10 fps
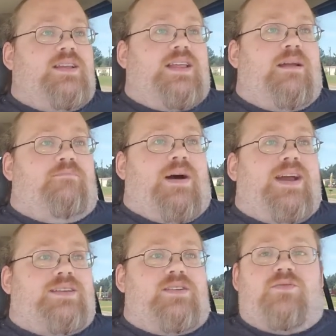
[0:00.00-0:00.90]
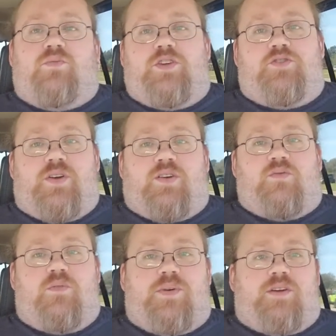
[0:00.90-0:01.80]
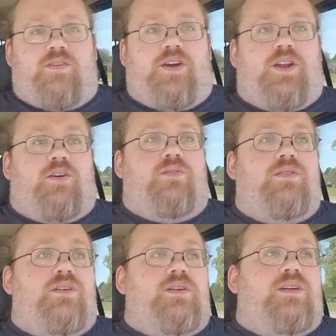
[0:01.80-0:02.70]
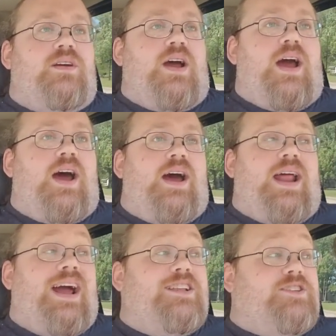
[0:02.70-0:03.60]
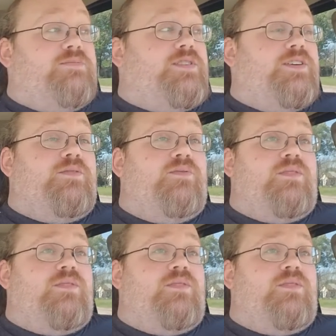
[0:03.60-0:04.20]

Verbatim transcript: that bite when you drink a root beer, you know. Uh, and I do too.